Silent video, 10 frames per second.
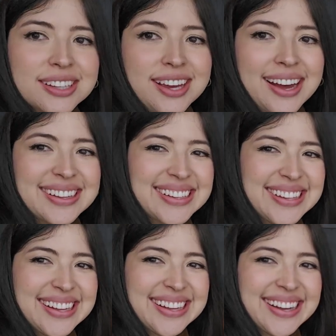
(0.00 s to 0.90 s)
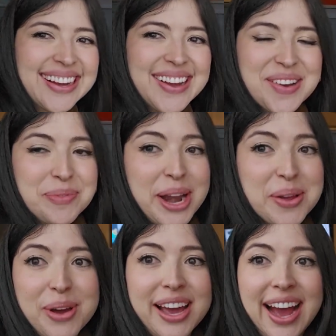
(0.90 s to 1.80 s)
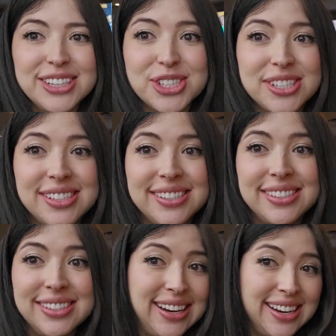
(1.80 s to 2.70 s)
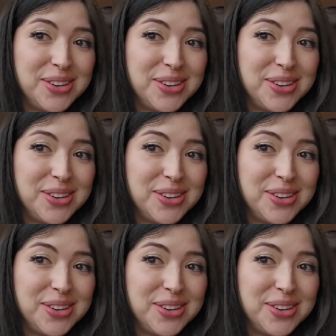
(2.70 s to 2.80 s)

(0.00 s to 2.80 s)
Yeah. But anyway, I just didn't